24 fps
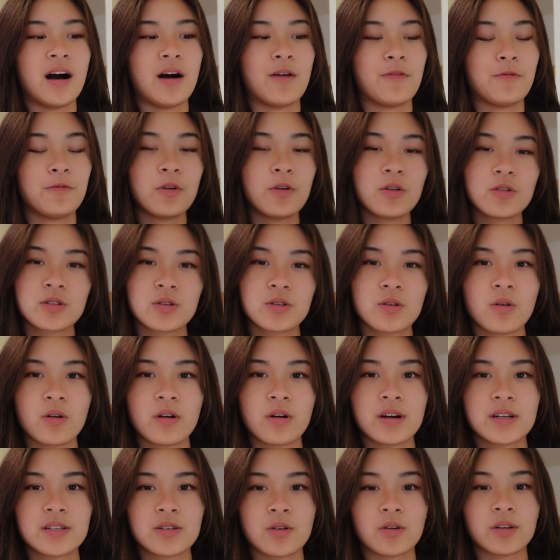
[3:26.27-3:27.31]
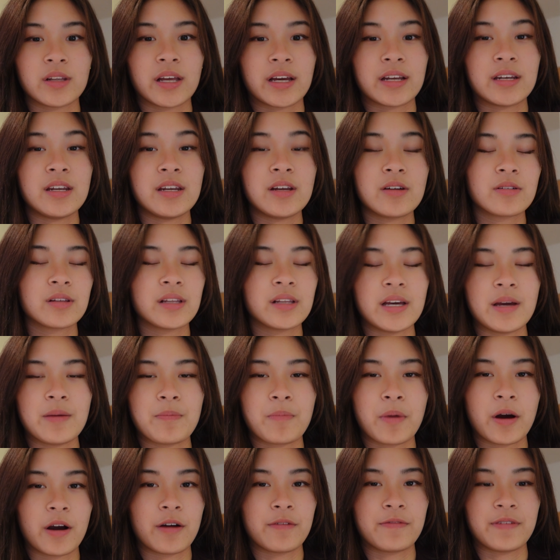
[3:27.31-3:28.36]
full scores or nearly
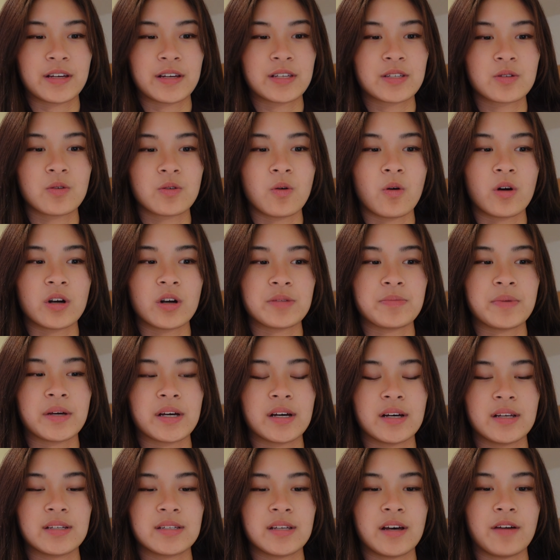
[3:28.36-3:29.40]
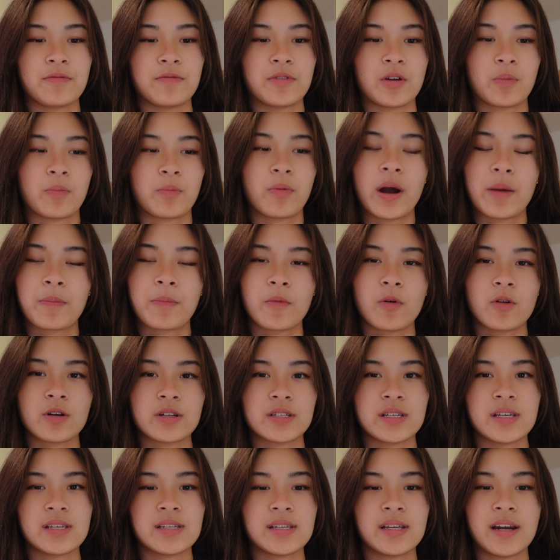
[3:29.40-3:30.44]
perfect scores because of their prep
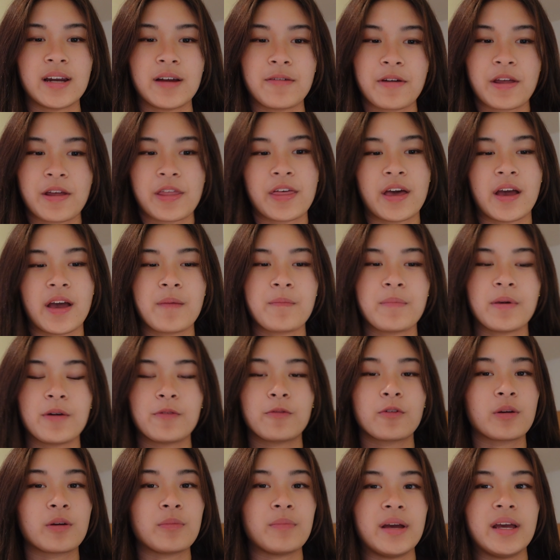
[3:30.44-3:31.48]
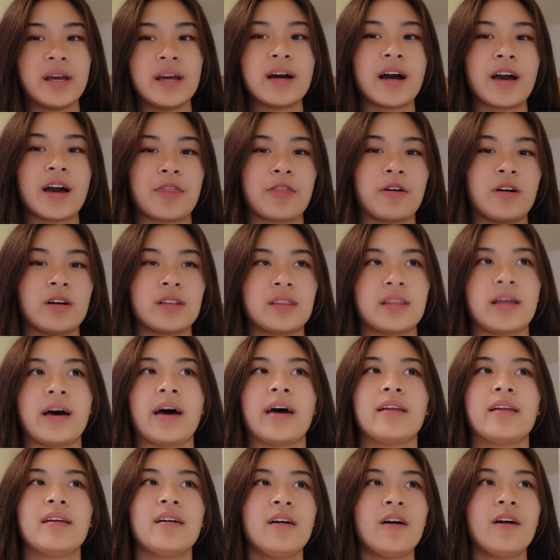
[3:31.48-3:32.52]
courses and everything, but for me, I thought
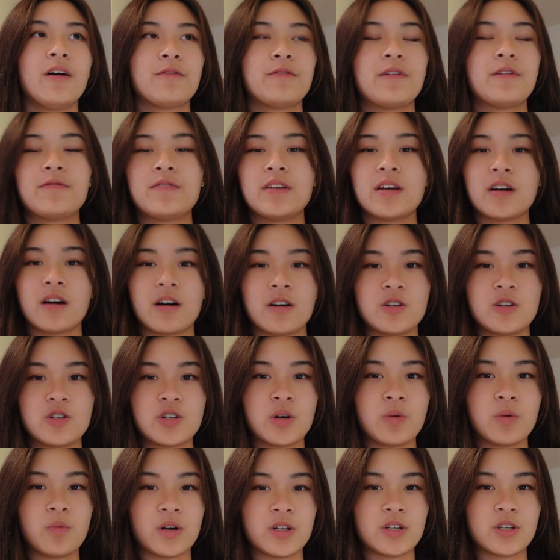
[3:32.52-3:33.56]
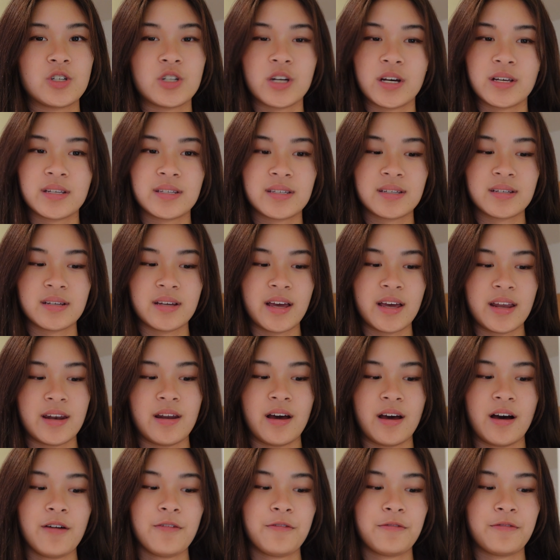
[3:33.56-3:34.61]
that 1500 was just
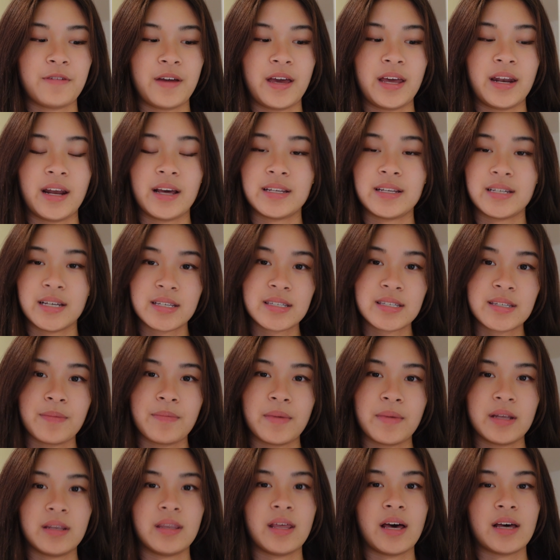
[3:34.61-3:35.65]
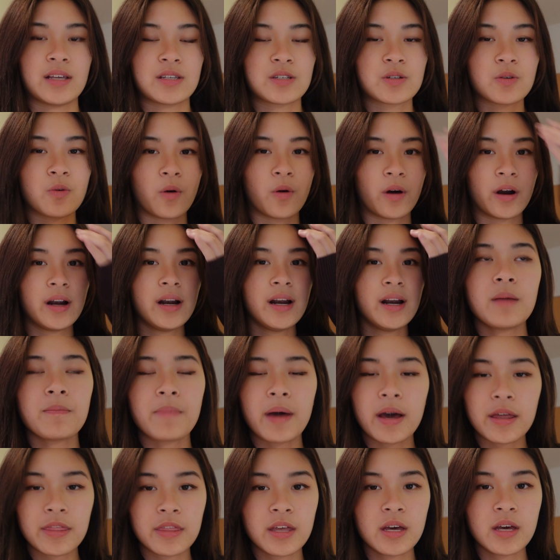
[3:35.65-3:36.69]
enough, and I did submit that score.
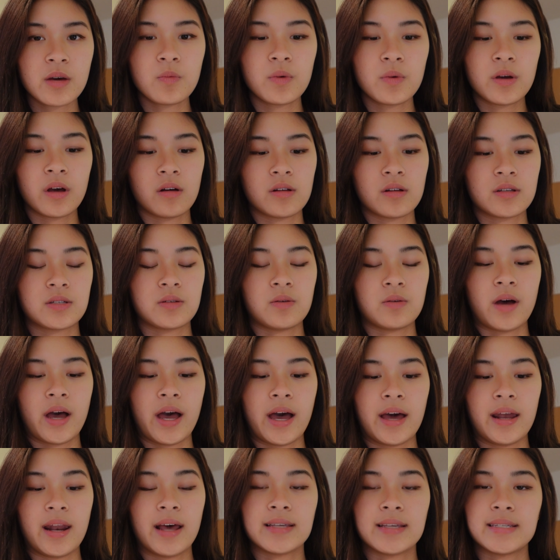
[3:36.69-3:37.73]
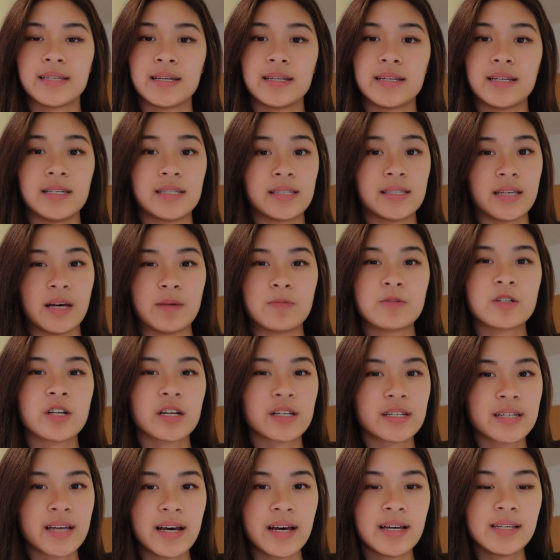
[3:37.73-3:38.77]
Back then, we also had SAT
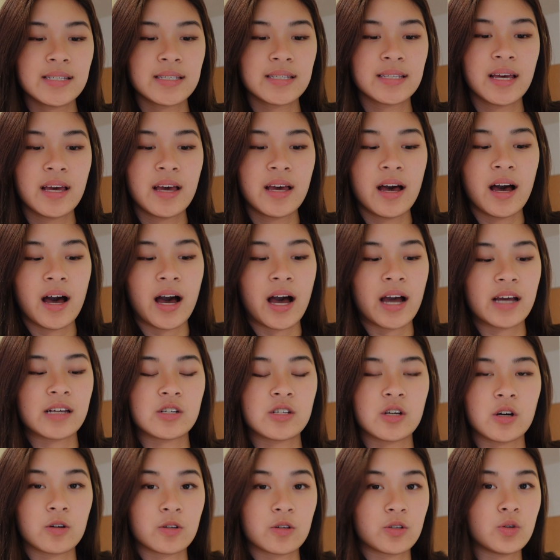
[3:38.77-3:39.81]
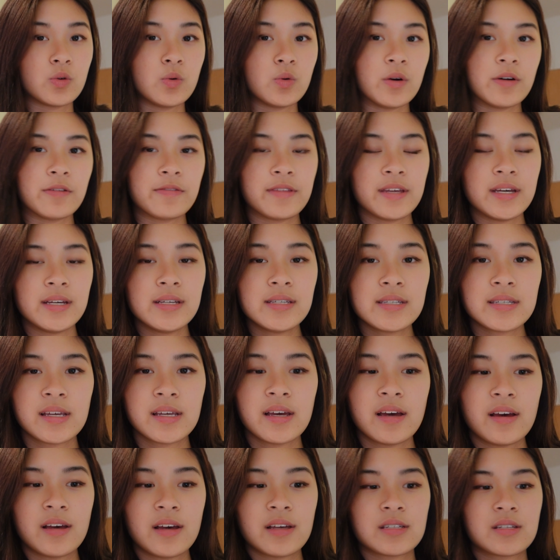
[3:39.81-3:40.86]
subject tests. I took 2 of these.
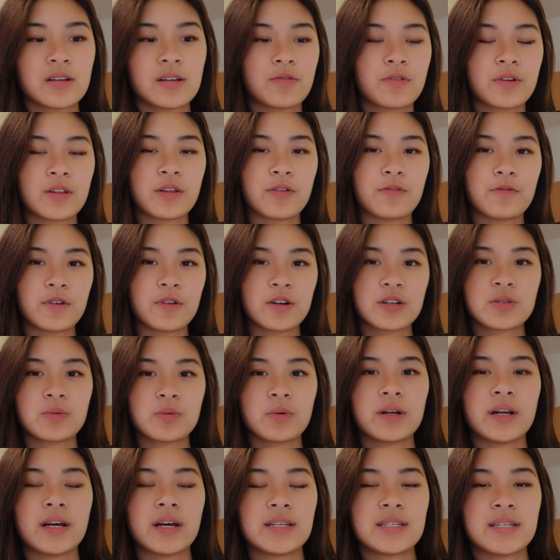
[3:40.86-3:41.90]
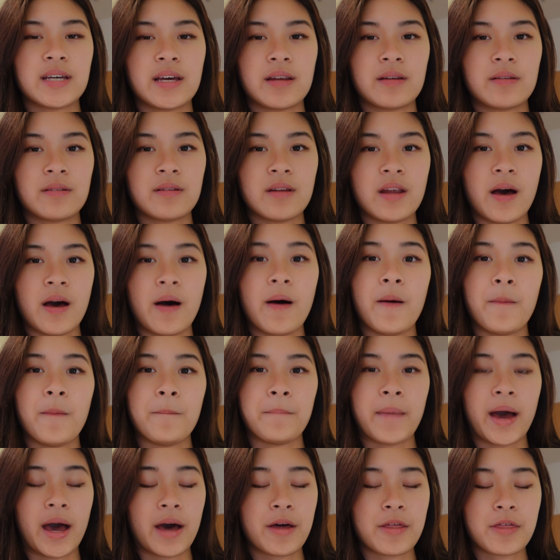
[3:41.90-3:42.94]
So for the first one, I did
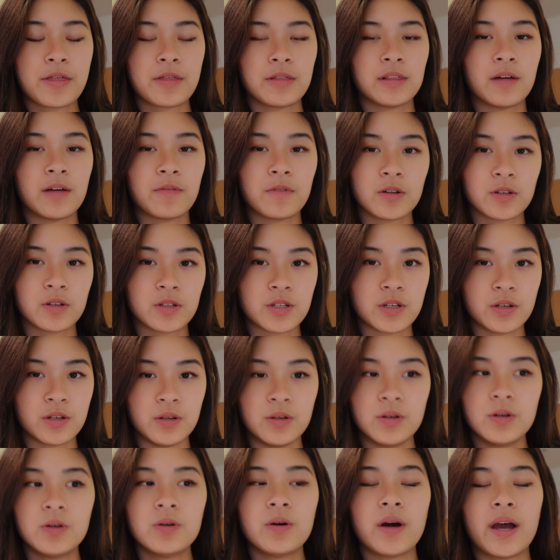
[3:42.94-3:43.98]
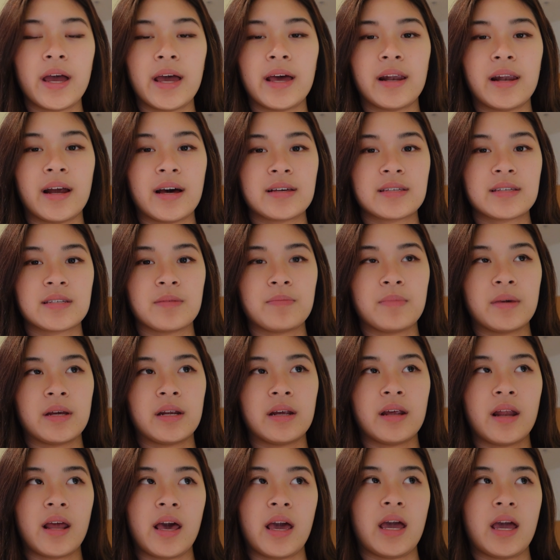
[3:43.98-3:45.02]
math level 2, and I
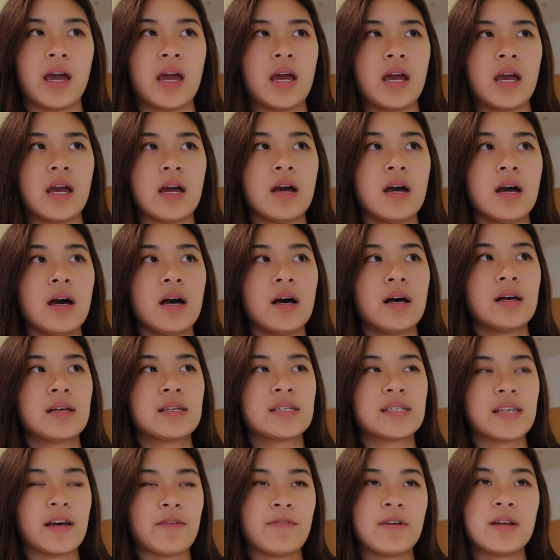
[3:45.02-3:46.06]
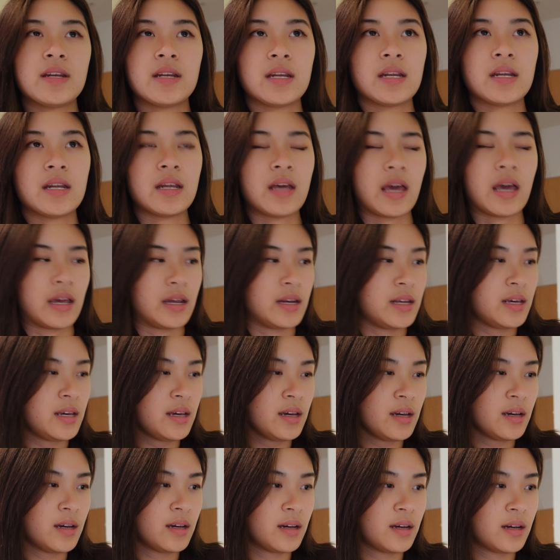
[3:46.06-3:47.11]
submitted a
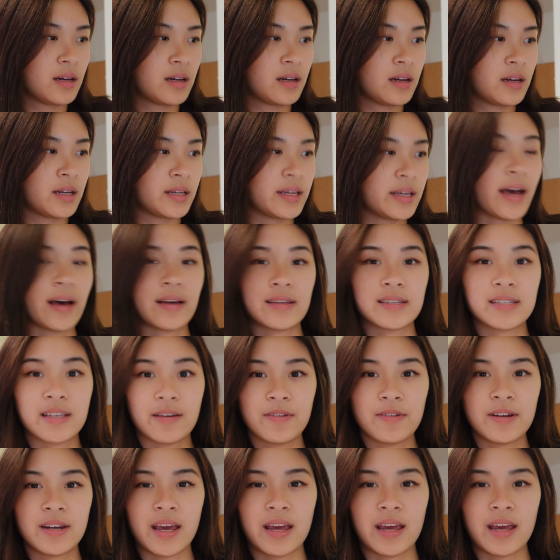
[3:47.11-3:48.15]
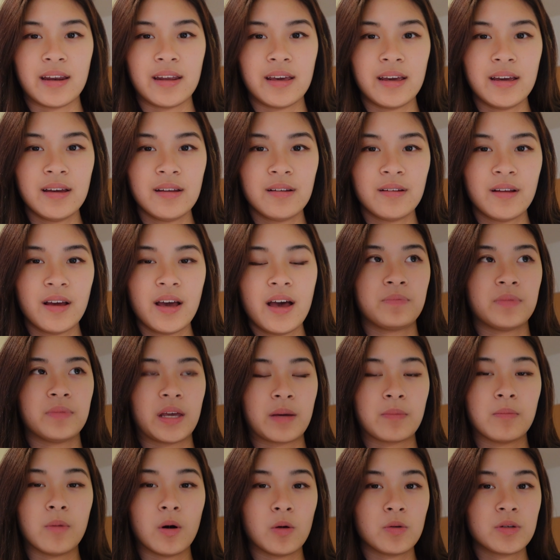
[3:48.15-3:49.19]
780. Yeah, 780.
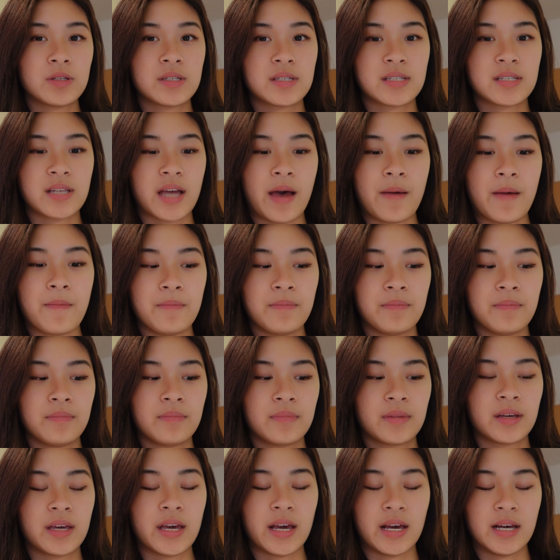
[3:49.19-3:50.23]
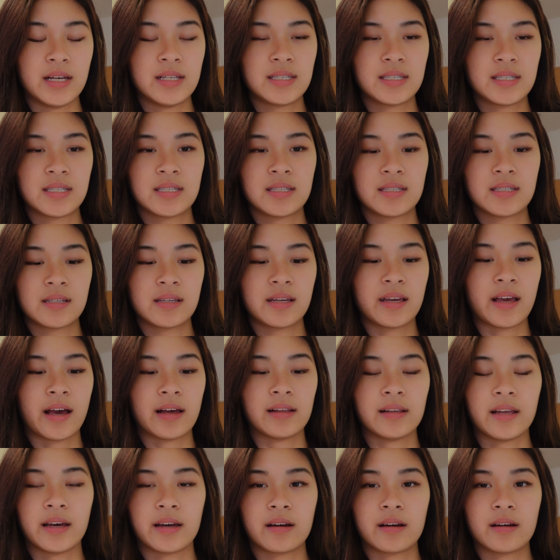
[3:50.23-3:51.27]
Most STEM kids get
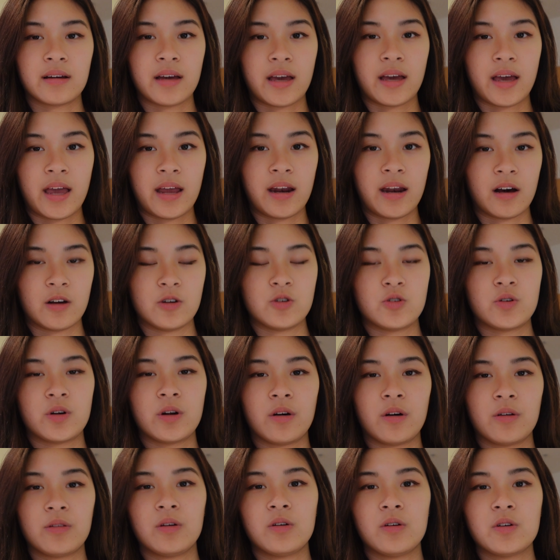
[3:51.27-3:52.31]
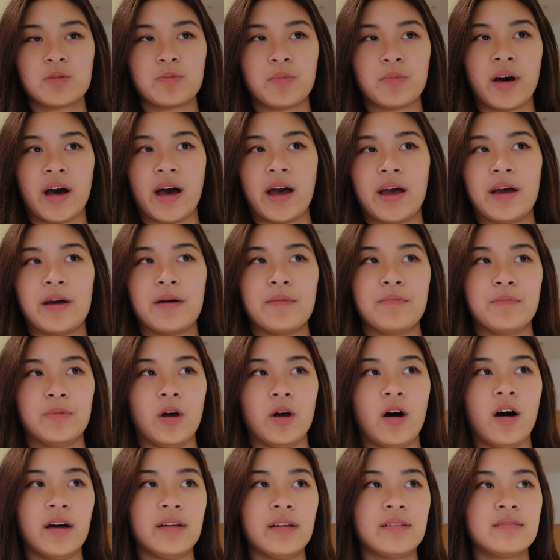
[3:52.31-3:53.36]
800 on those, but I am
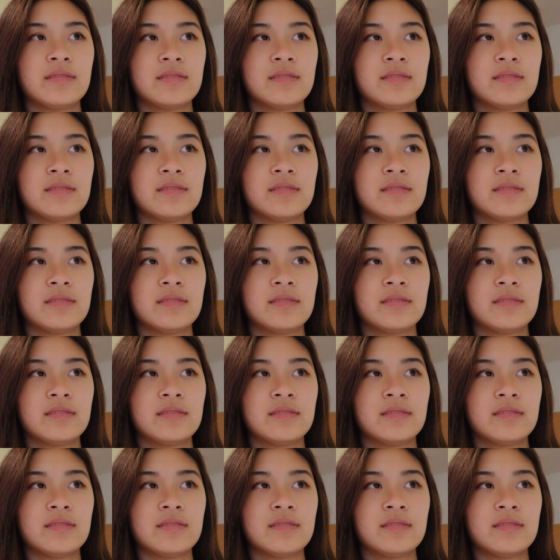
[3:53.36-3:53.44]
not